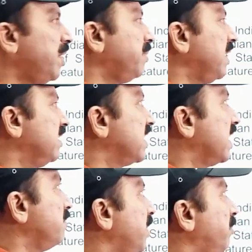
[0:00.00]
paper, in
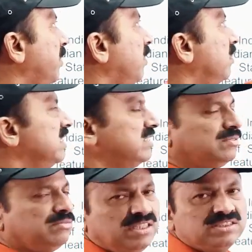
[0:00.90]
second paper,
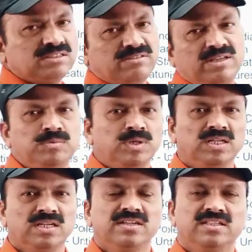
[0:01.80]
this one is available.
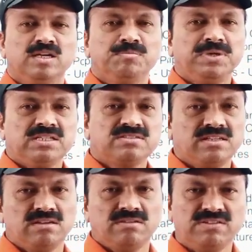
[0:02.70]
AP
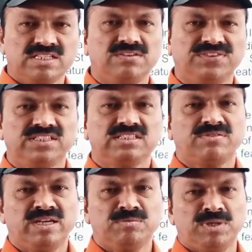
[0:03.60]
history now itself it is
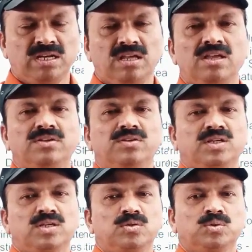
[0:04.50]
available. You
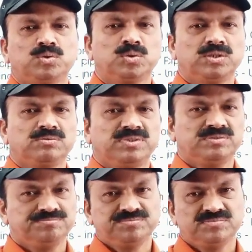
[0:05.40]
can go through that one.
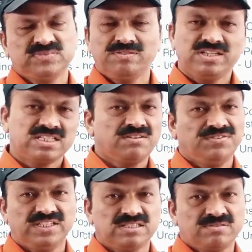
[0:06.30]
Now itself
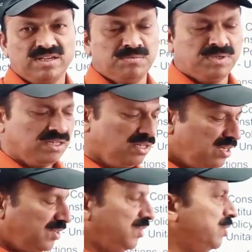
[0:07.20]
it is available.
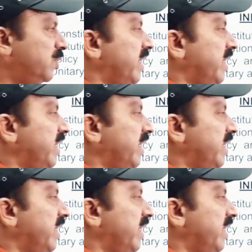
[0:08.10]
You